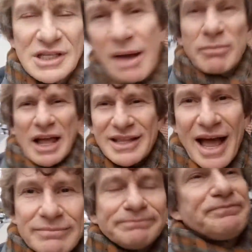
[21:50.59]
Something like
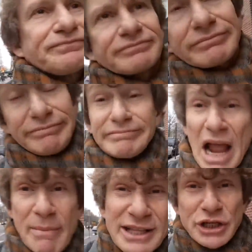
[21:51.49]
that.
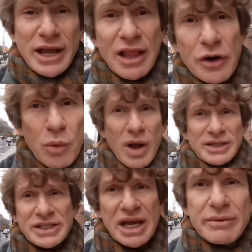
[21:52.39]
I met Jay Leno
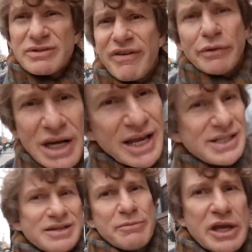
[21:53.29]
once. He was very
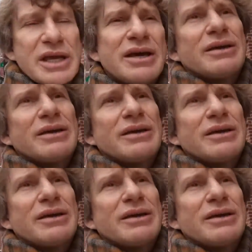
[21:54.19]
nice to me.